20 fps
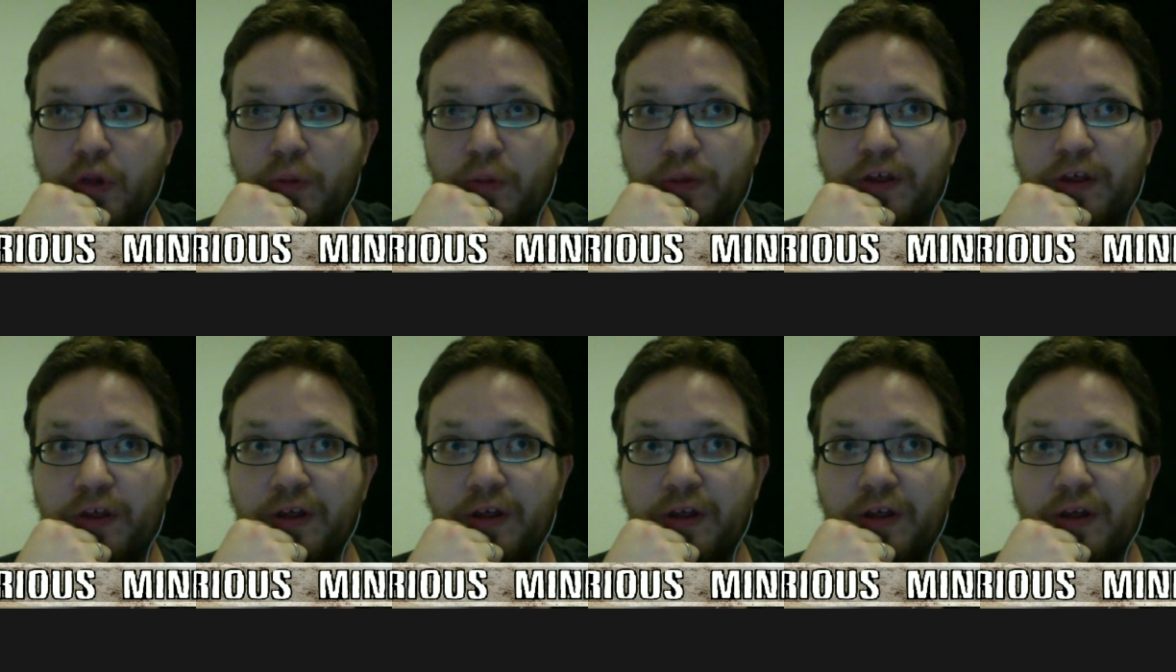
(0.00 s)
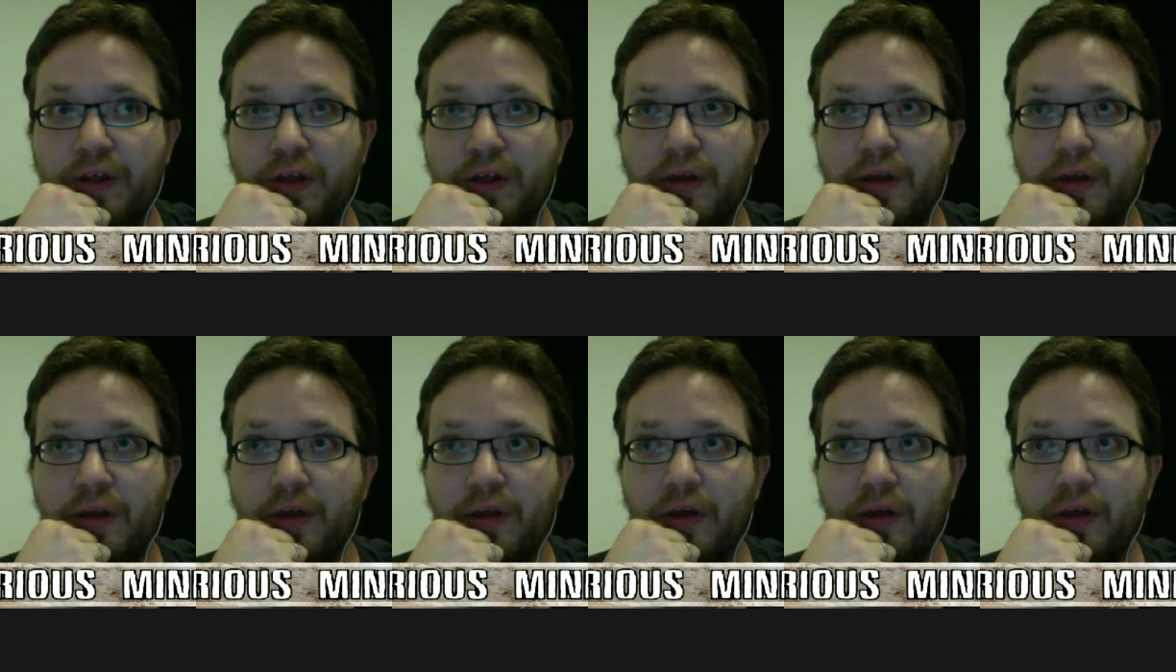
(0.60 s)
she'll be
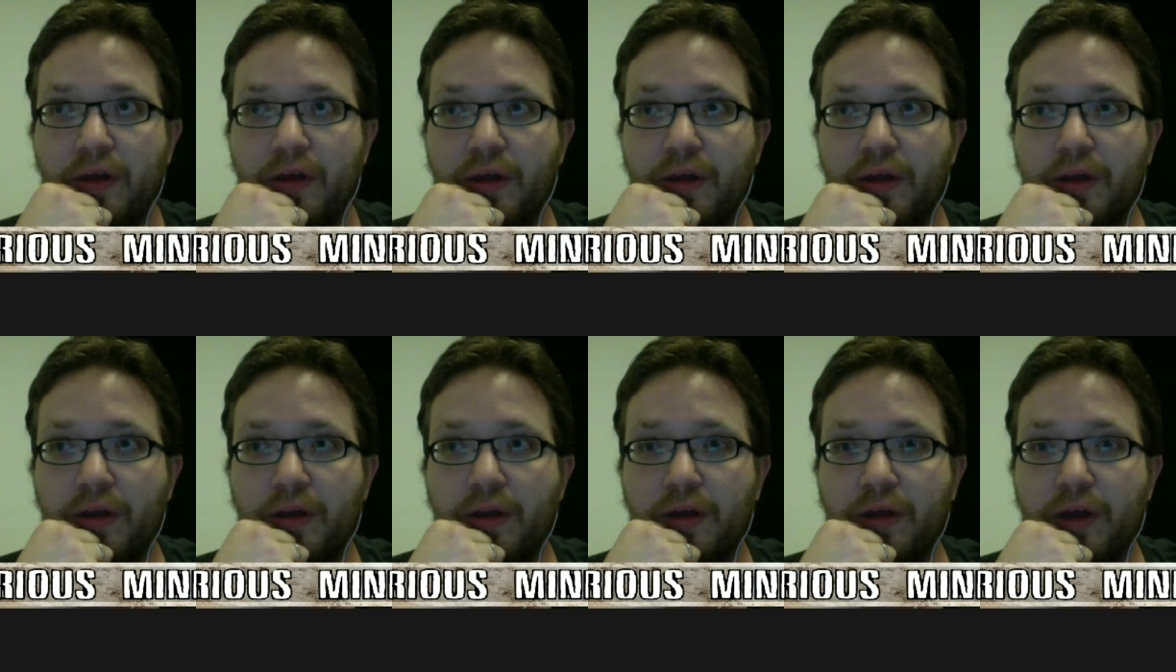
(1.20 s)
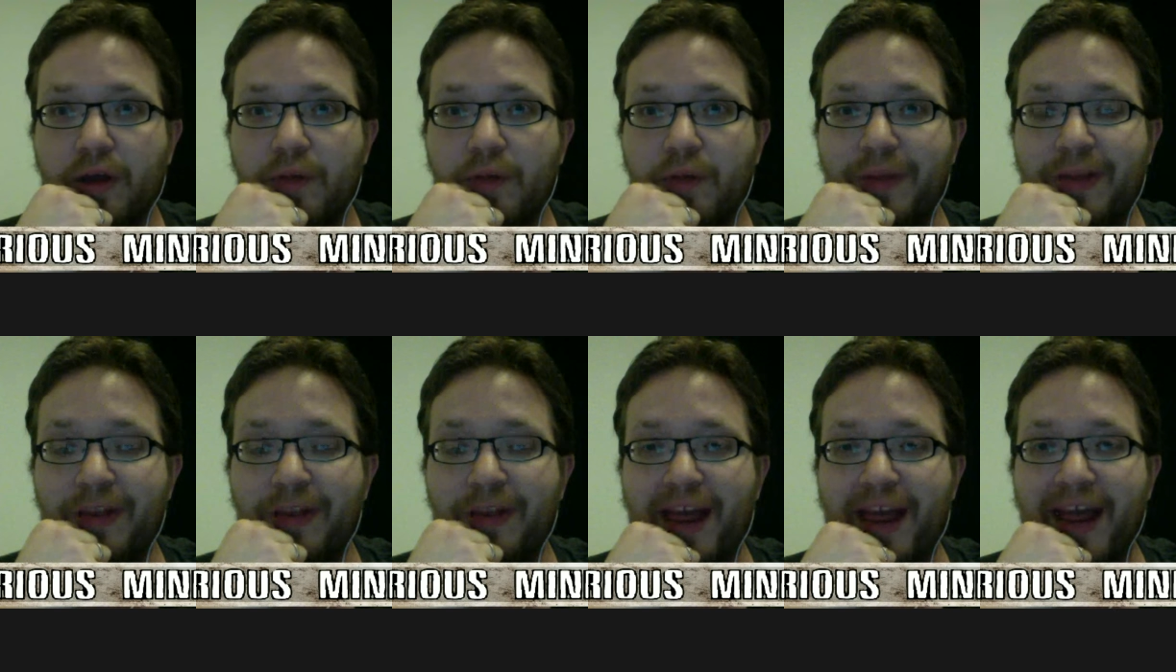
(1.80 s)
a
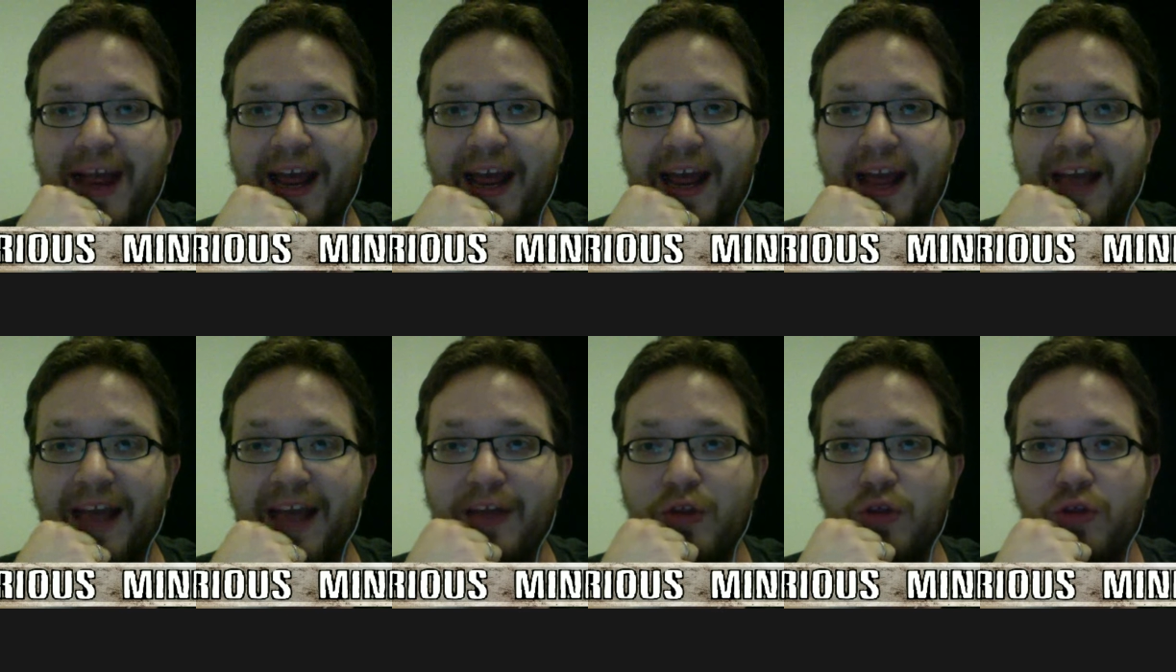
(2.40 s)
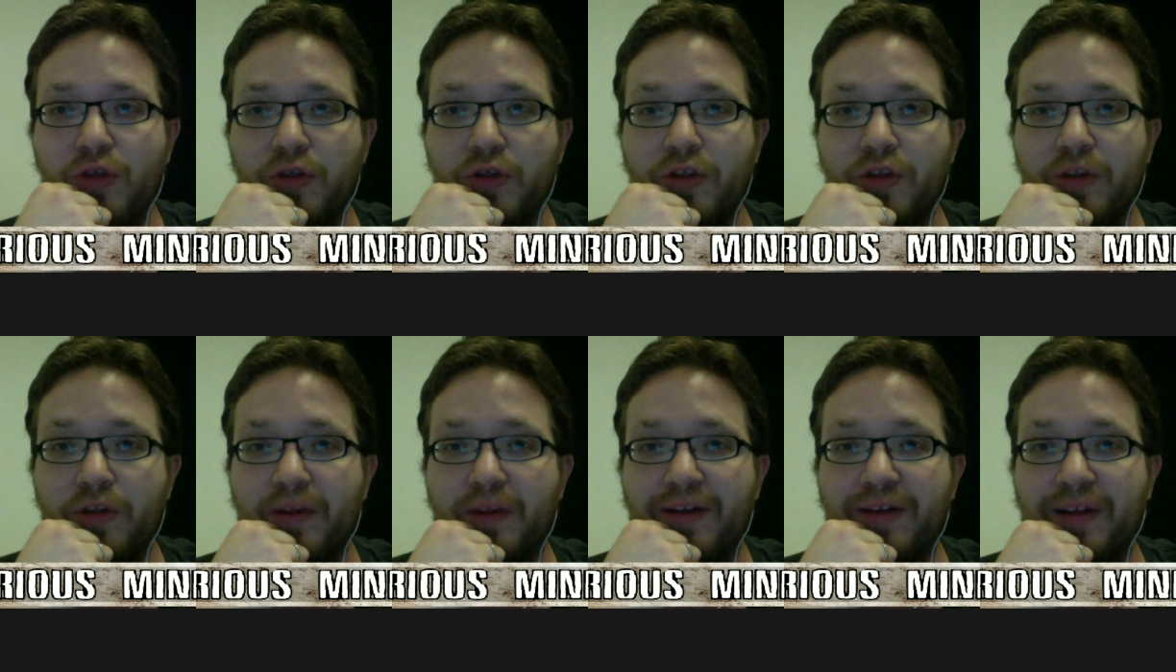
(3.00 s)
bit anxious
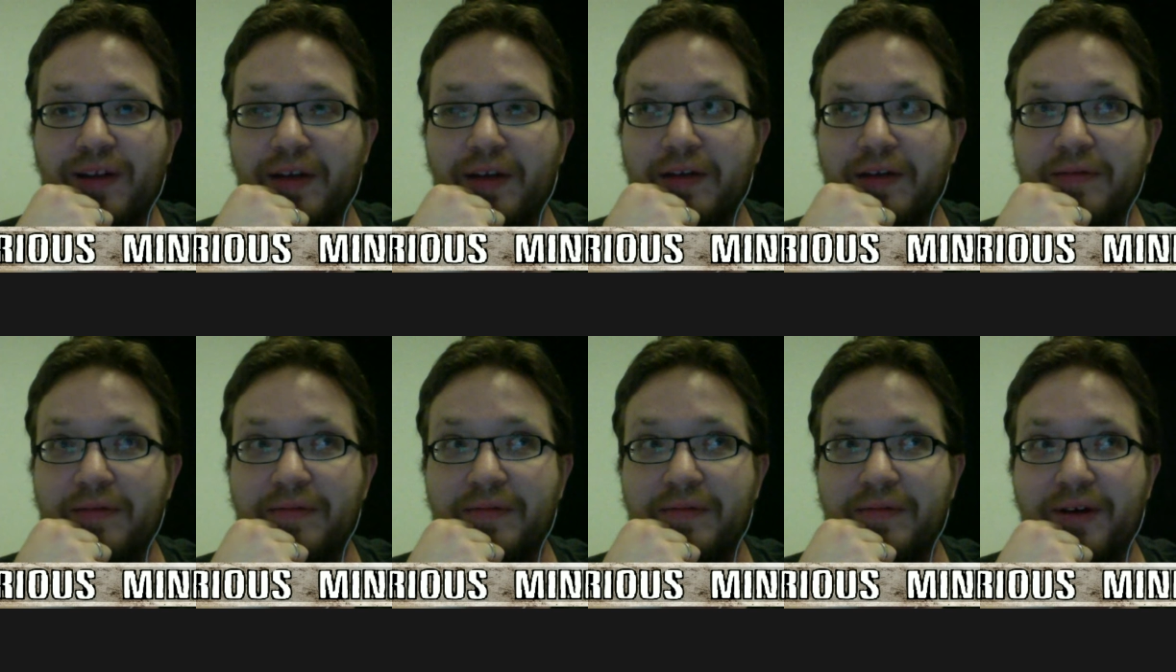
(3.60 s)
and a bit like,